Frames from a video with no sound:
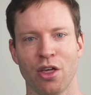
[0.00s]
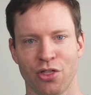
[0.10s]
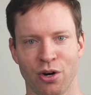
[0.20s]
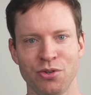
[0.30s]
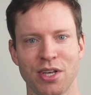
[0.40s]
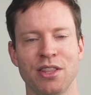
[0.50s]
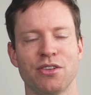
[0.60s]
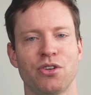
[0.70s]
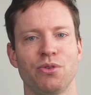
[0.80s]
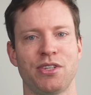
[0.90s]
Those in the
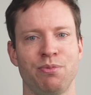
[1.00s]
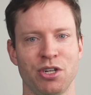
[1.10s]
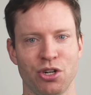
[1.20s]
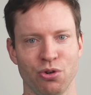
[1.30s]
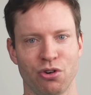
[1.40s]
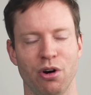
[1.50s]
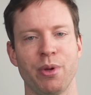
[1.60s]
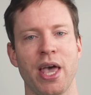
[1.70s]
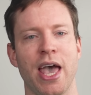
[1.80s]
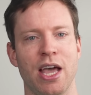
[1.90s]
salt substitute group
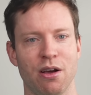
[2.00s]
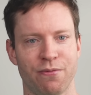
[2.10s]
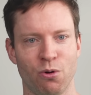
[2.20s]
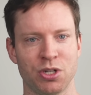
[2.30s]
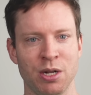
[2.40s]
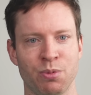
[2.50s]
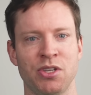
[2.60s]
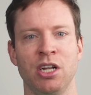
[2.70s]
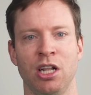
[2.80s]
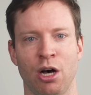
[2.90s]
had a
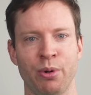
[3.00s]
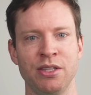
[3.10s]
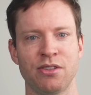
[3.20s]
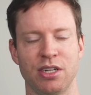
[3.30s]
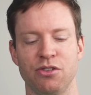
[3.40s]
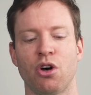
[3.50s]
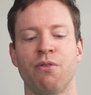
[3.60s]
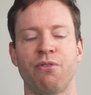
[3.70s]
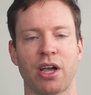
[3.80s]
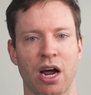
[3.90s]
14% lower incidence
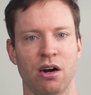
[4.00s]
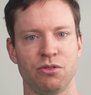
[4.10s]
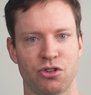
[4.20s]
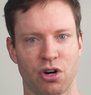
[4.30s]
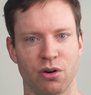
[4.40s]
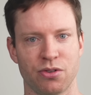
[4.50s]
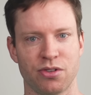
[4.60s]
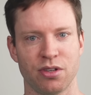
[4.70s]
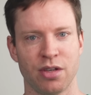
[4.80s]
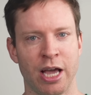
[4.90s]
of recurrent
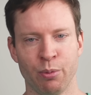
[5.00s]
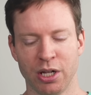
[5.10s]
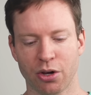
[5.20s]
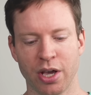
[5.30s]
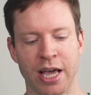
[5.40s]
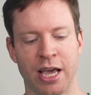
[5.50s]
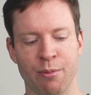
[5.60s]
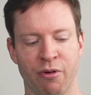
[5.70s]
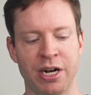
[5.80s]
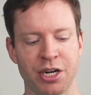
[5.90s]
strokes. And we're looking at
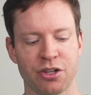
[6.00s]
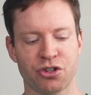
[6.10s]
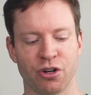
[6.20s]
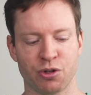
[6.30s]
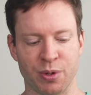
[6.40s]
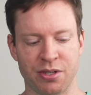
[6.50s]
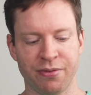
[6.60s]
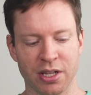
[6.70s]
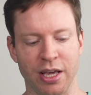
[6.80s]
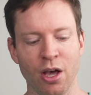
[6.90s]
hemorrhagic strokes
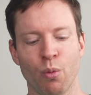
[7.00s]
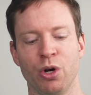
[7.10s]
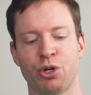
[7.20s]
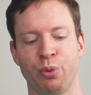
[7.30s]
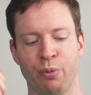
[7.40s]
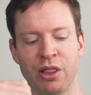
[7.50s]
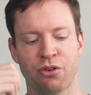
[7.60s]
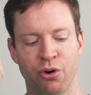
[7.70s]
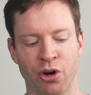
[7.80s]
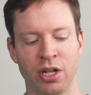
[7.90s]
specifically, which we went
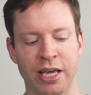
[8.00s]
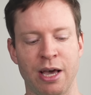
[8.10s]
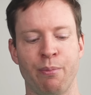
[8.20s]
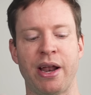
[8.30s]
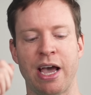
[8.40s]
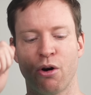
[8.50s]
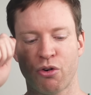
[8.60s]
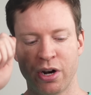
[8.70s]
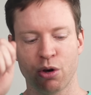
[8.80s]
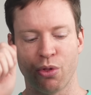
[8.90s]
through earlier about how
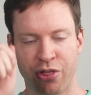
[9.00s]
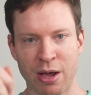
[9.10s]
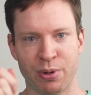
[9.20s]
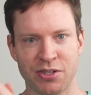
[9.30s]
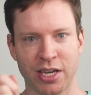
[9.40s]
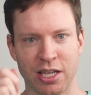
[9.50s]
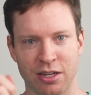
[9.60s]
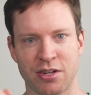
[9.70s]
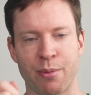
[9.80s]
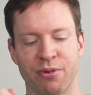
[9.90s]
critical that particular
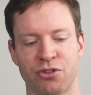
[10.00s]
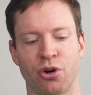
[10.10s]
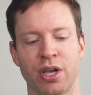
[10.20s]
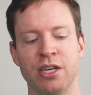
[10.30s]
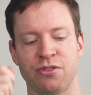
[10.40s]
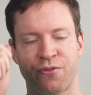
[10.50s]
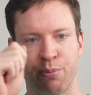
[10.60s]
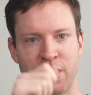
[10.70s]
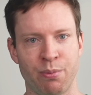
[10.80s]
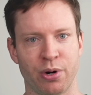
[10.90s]
type of stroke is for
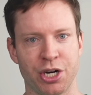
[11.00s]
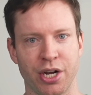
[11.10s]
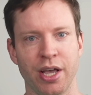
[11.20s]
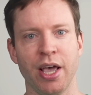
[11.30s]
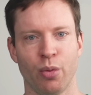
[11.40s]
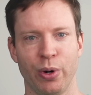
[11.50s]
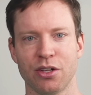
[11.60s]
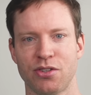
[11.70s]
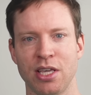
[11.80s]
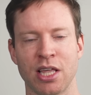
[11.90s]
blood pressure. We
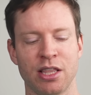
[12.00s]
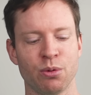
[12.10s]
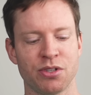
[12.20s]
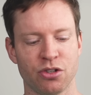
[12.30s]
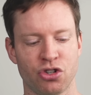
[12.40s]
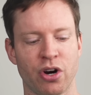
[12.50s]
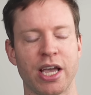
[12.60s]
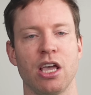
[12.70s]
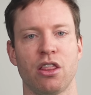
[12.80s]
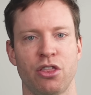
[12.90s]
could see that there was a
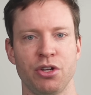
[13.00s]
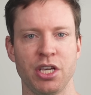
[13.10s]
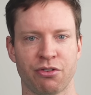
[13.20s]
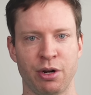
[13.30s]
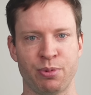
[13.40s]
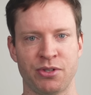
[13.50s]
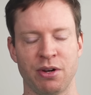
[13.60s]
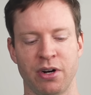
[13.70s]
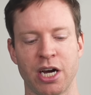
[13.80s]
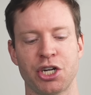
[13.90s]
striking 33%
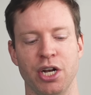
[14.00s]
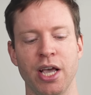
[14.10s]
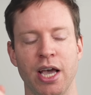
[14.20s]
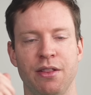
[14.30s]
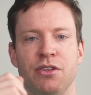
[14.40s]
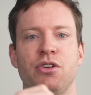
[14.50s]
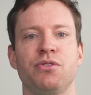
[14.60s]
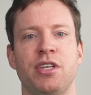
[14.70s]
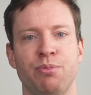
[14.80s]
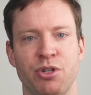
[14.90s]
reduction in the salt
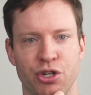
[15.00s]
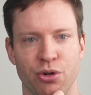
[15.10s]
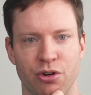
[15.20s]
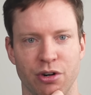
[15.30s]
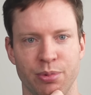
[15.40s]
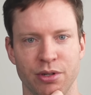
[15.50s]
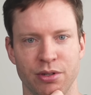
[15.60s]
substitute group.